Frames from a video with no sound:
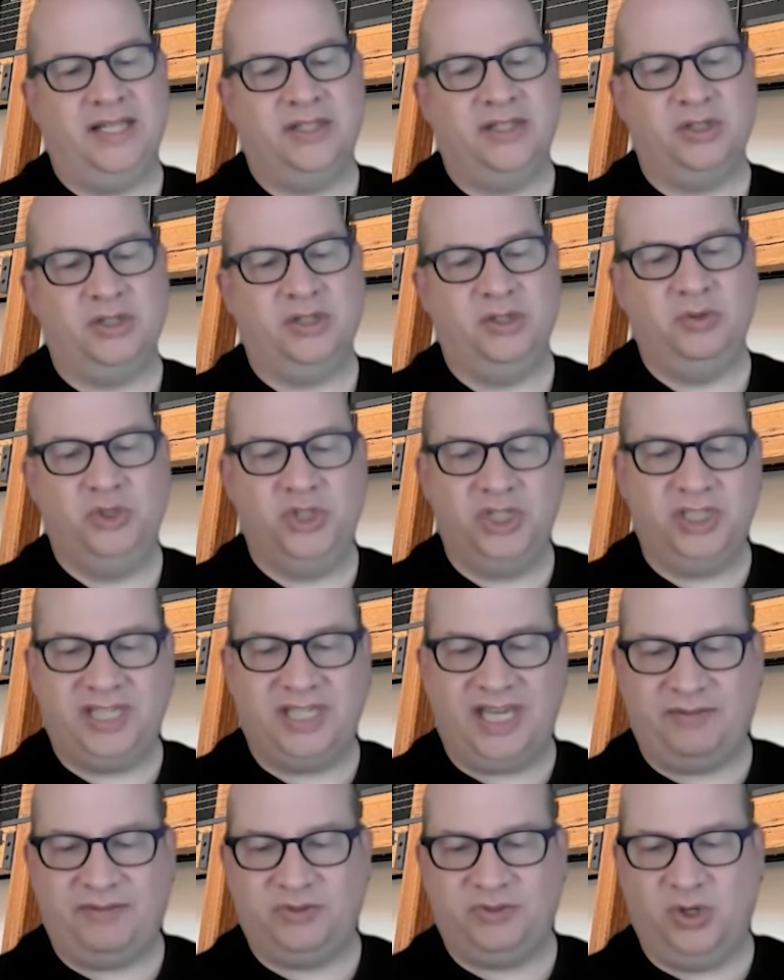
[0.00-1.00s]
And so you
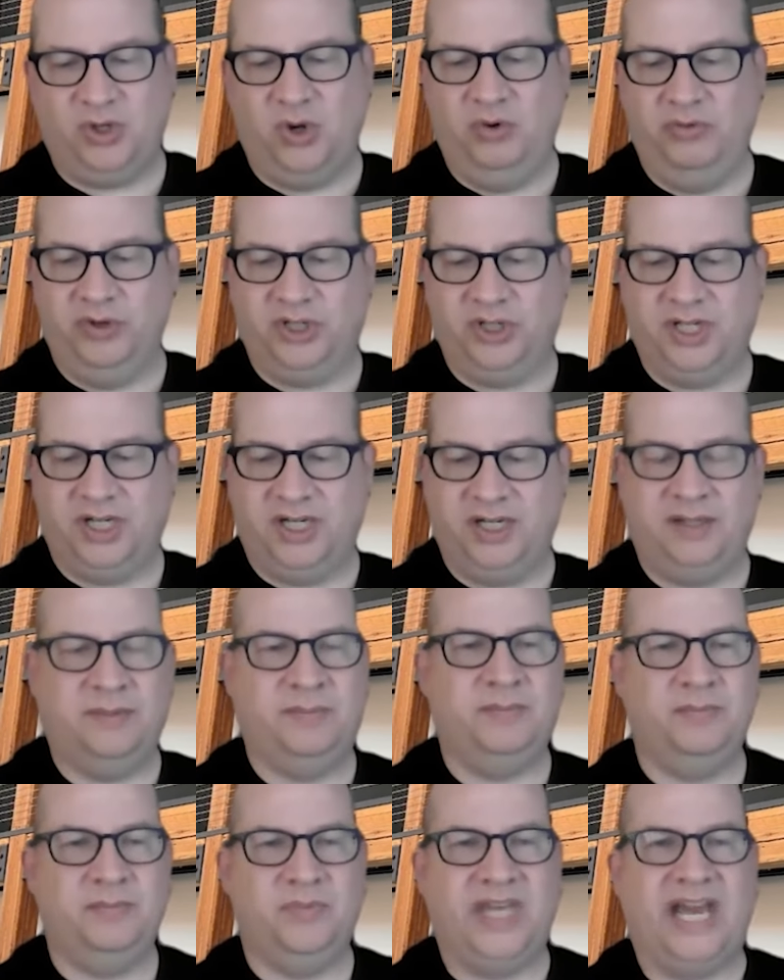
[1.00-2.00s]
just have to
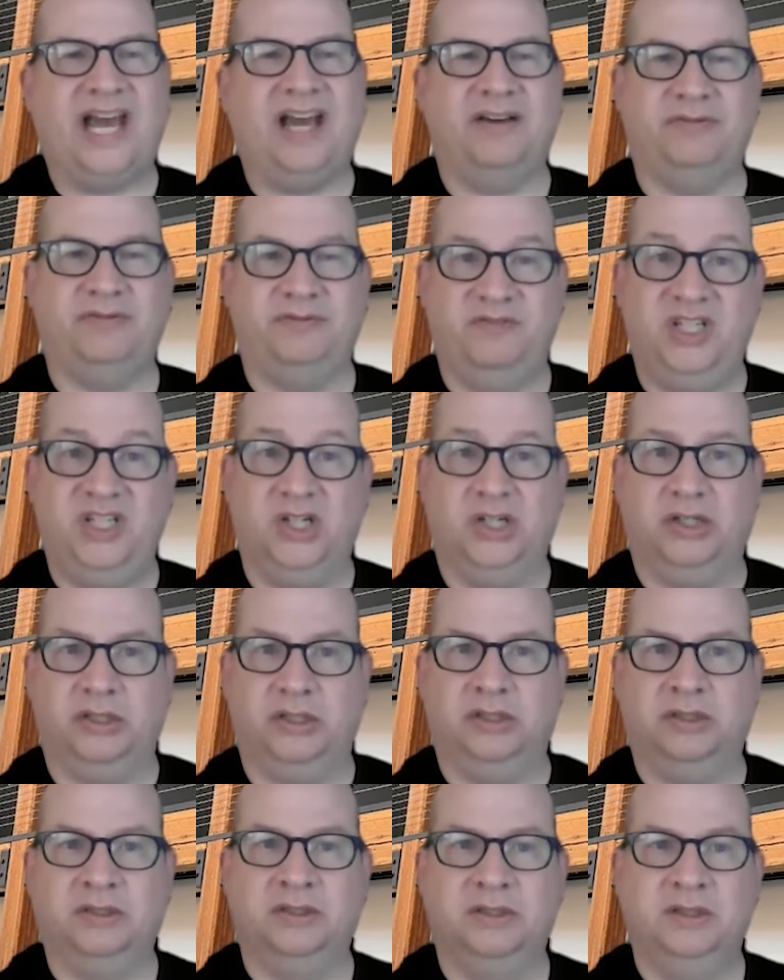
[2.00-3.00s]
overcome that
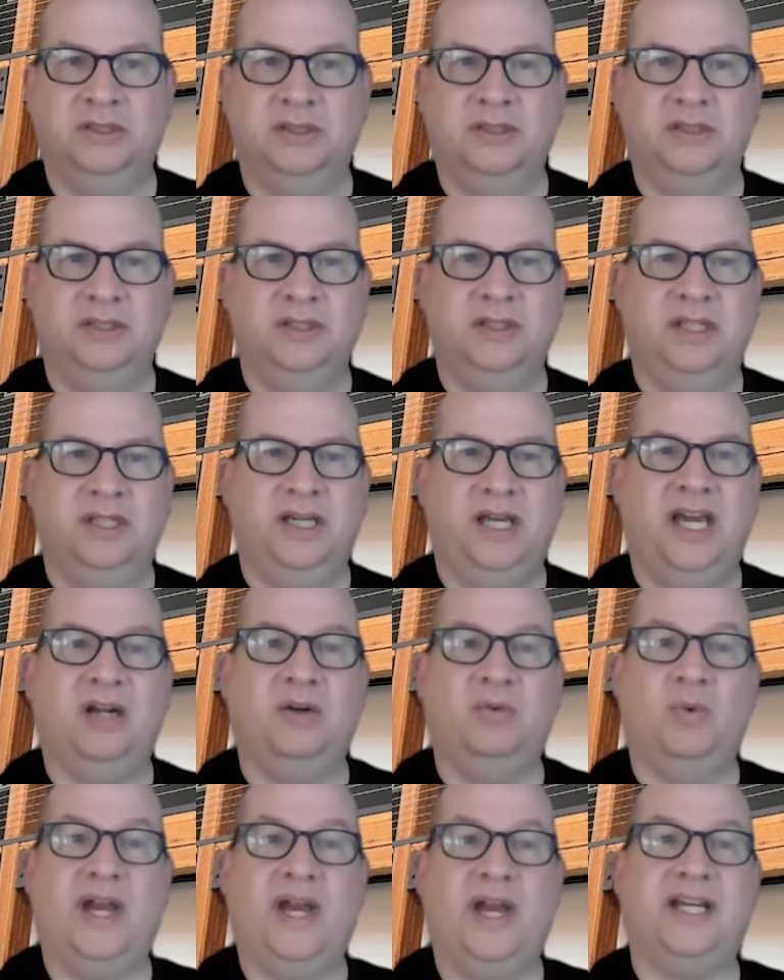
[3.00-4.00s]
fear
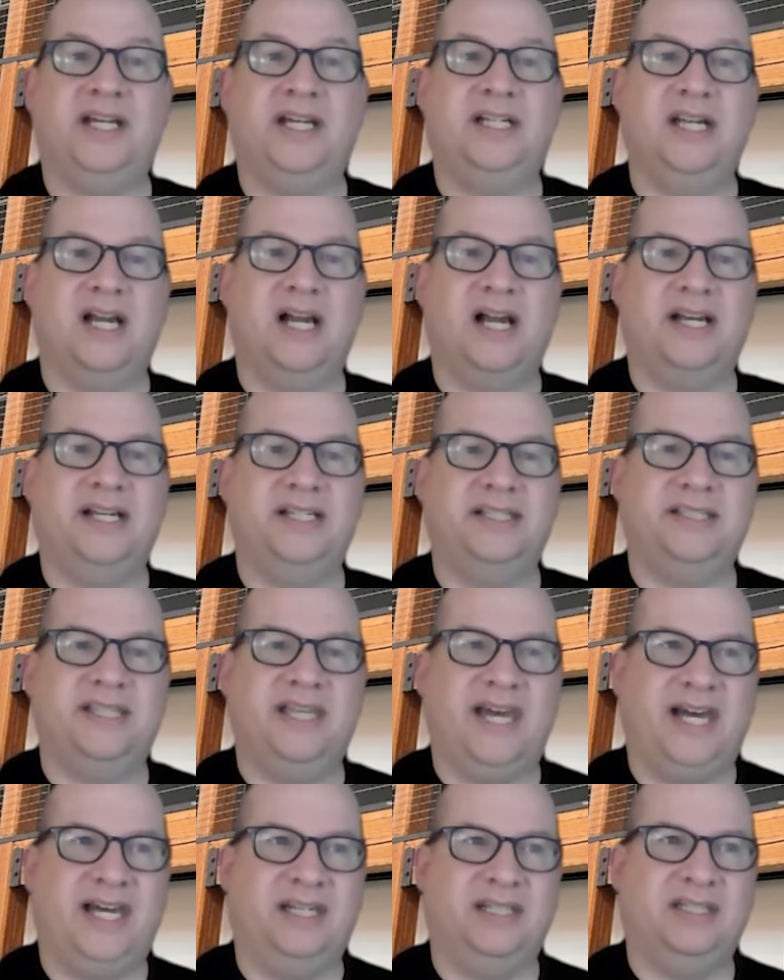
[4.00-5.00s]
and
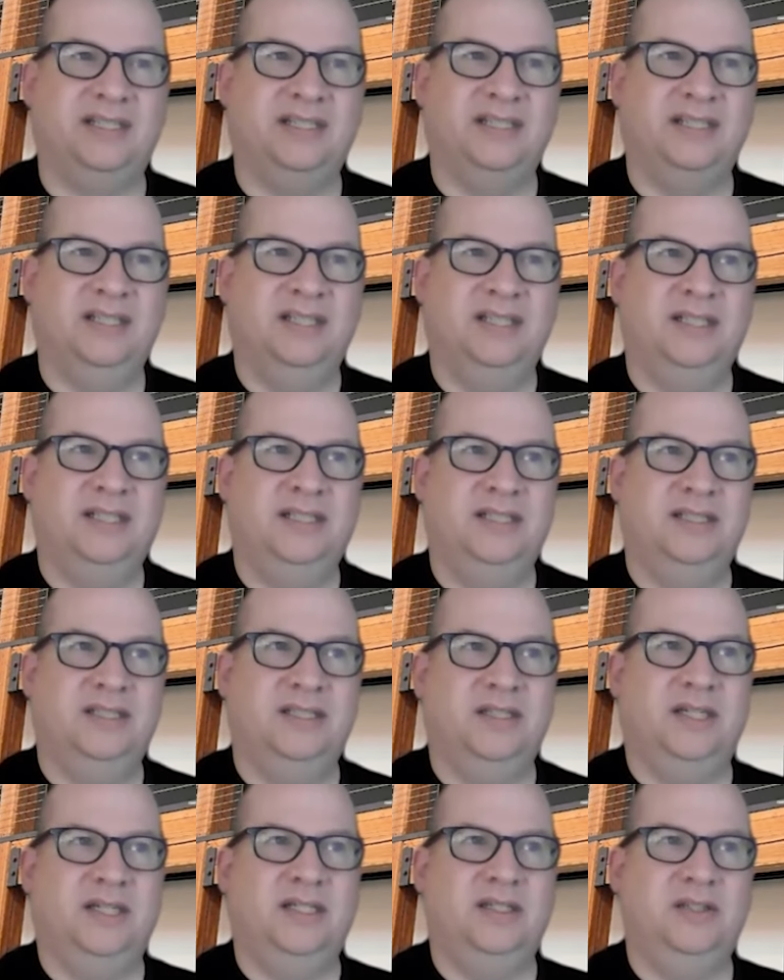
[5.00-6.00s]
recognize that
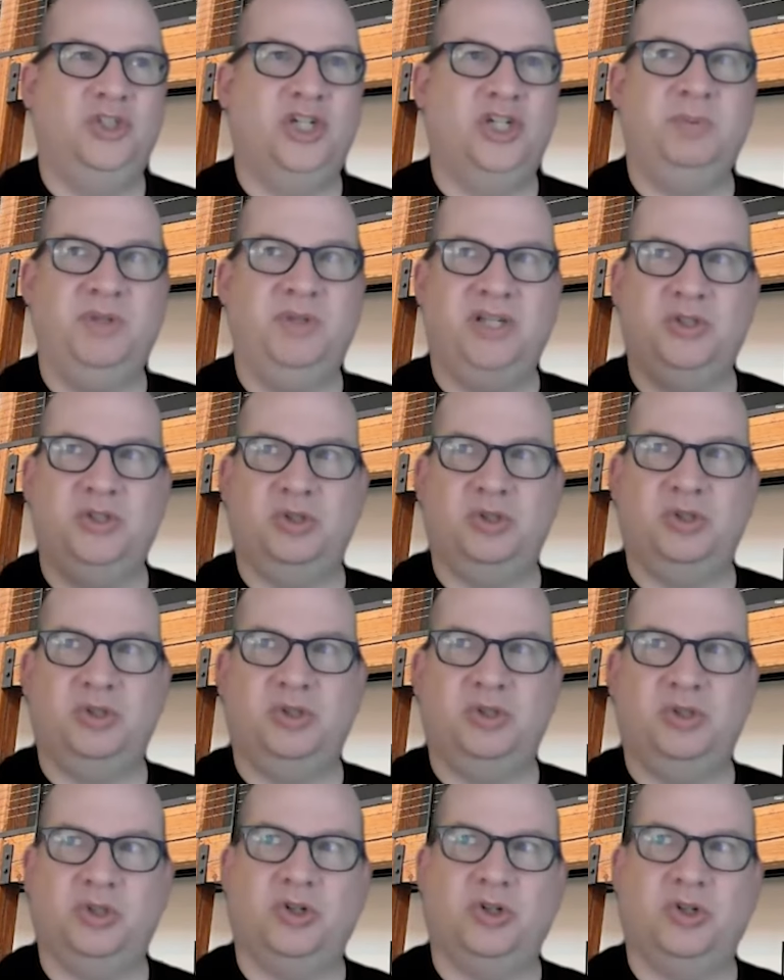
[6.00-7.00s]
just because
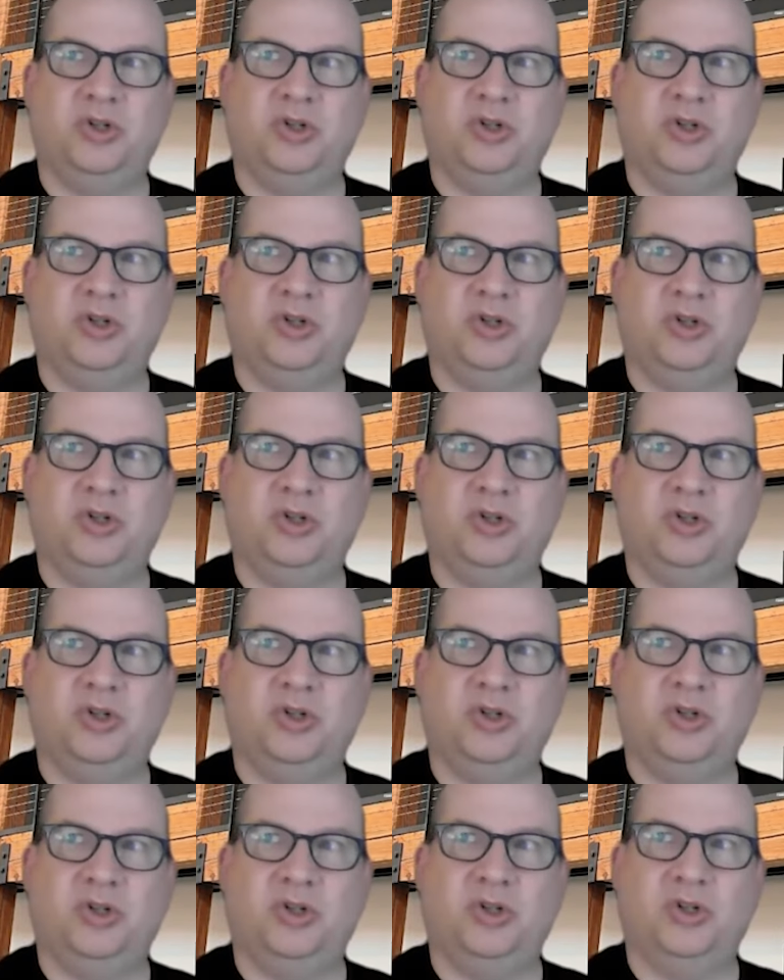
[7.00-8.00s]
you're trying the new
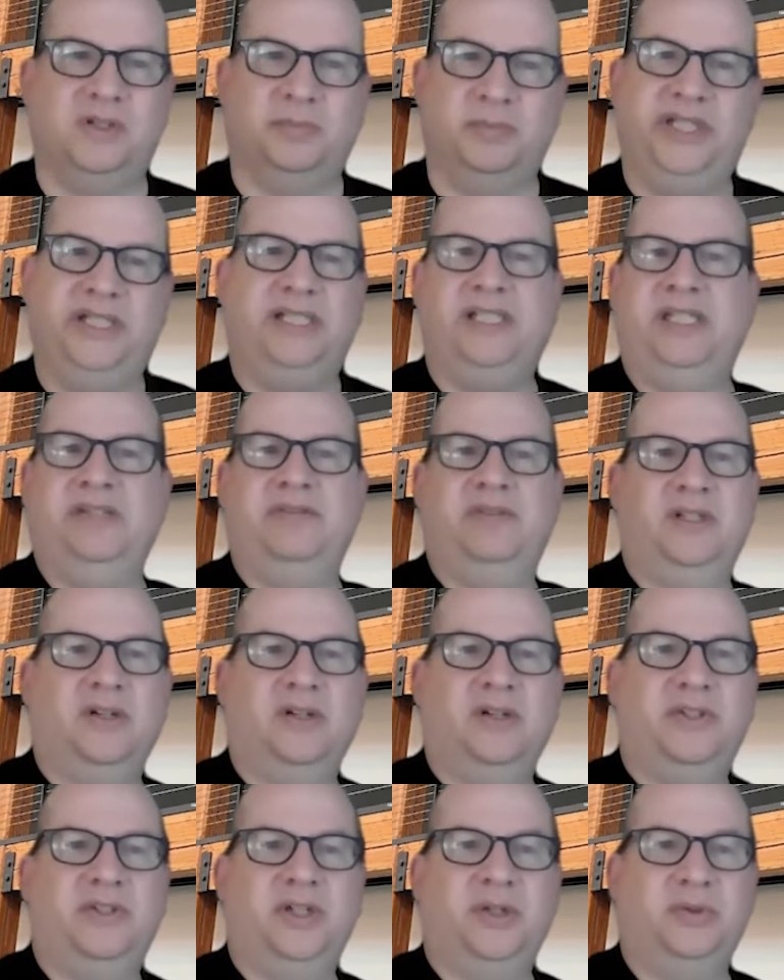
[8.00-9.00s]
thing doesn't mean you're completely
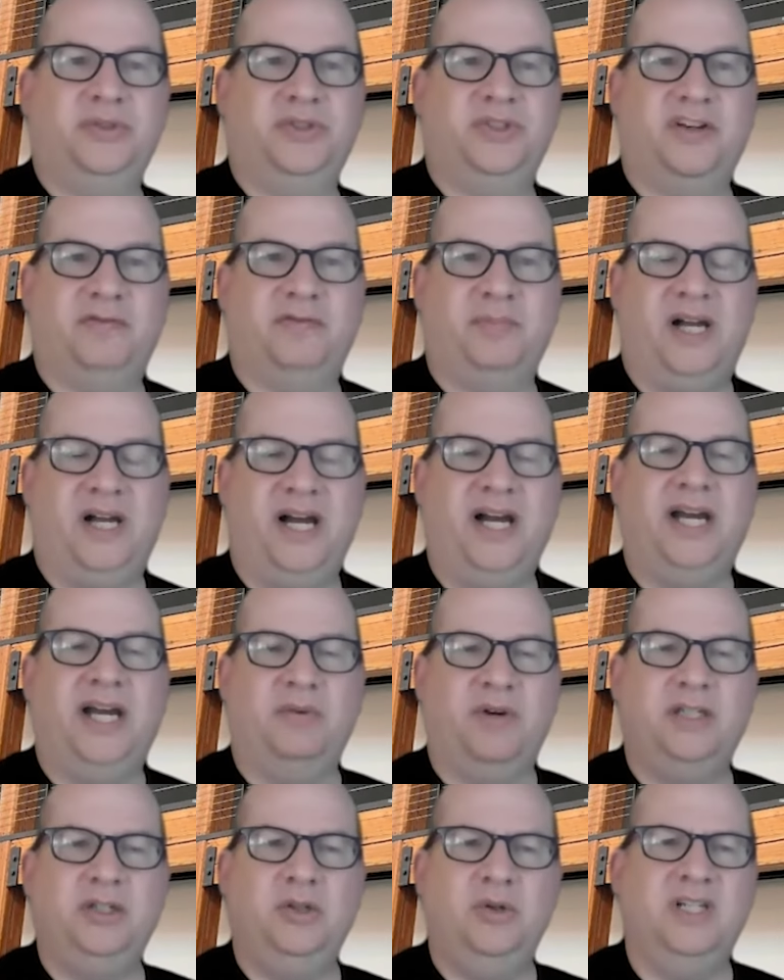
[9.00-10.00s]
leaving all the old stuff
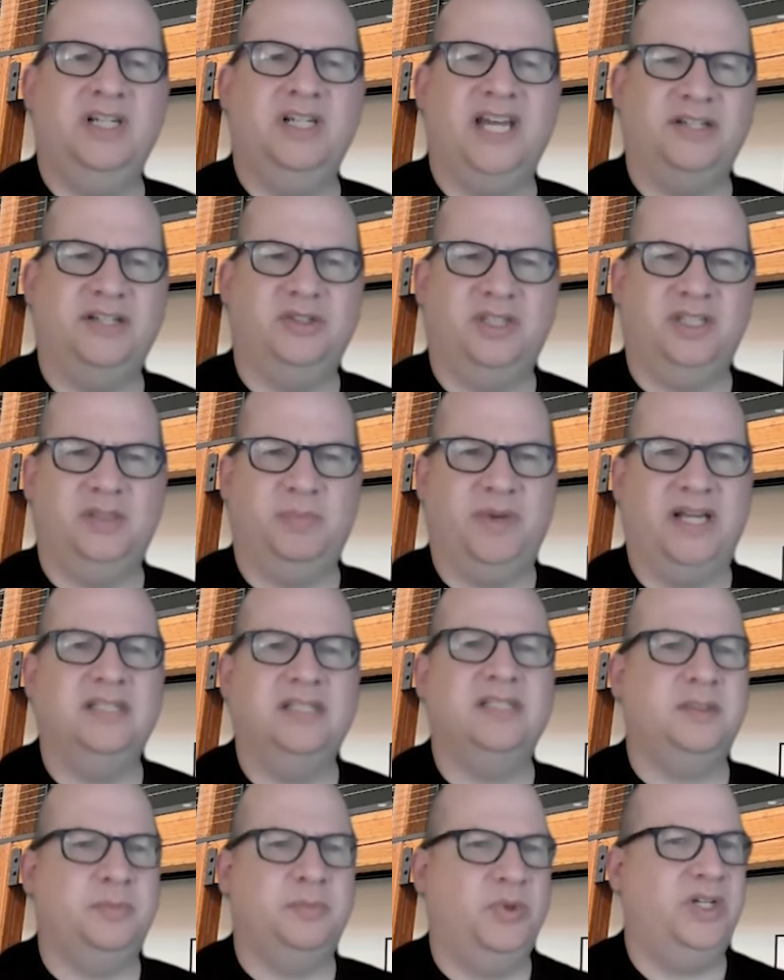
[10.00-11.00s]
behind, right? You can hedge
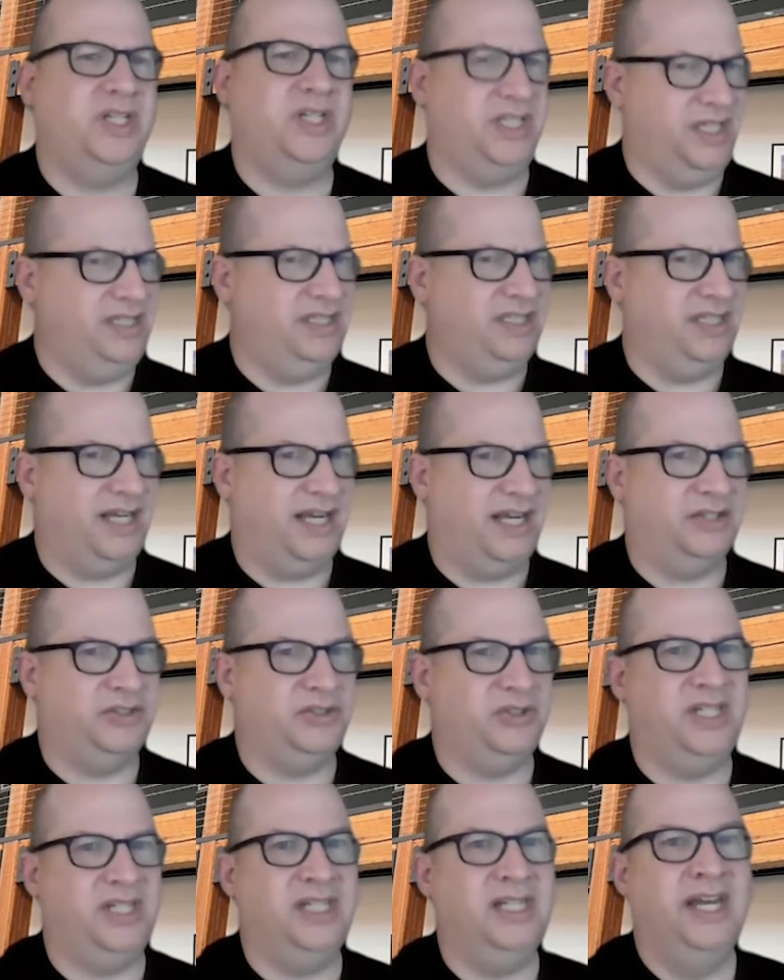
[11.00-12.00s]
these bets. It's pretty easy,
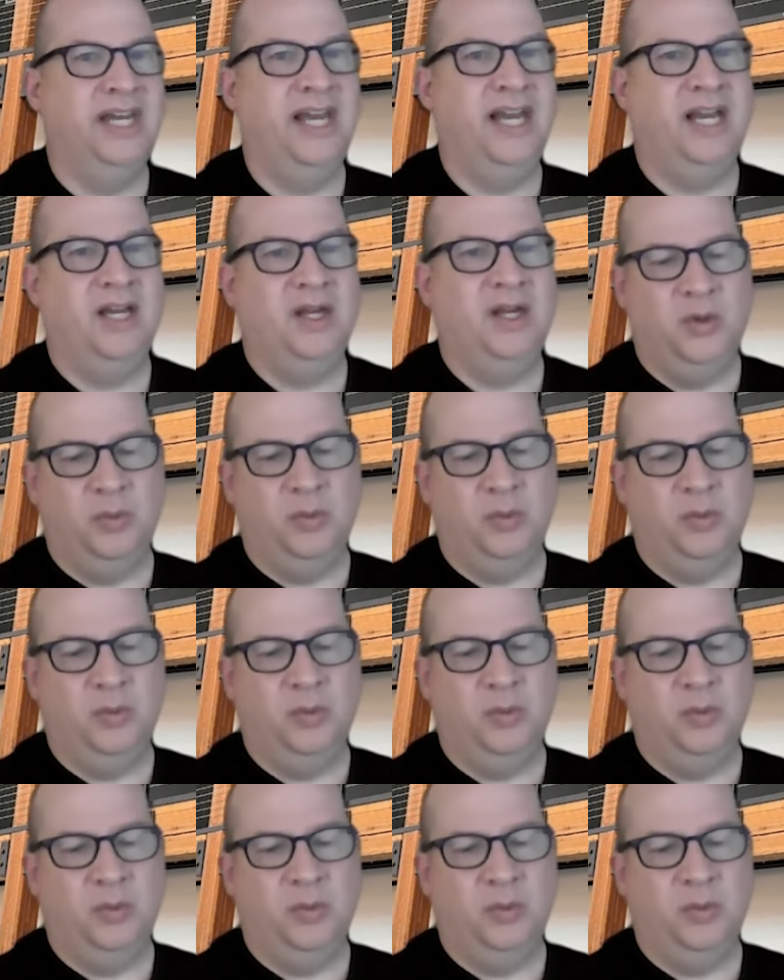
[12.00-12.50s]
actually.